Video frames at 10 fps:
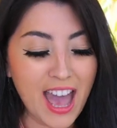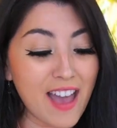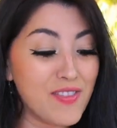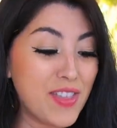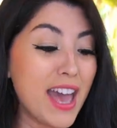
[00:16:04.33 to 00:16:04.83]

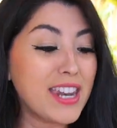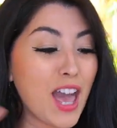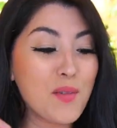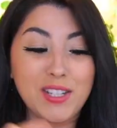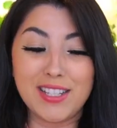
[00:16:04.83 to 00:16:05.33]
And then
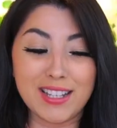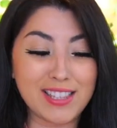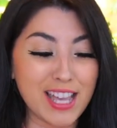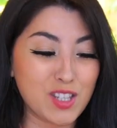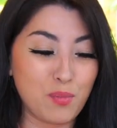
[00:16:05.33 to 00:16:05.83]
I would
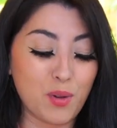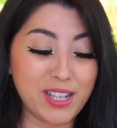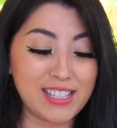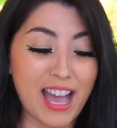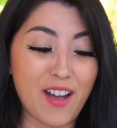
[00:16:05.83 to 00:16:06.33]
just like to
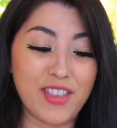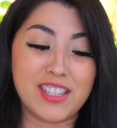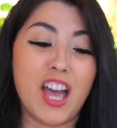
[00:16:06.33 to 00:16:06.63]
point out this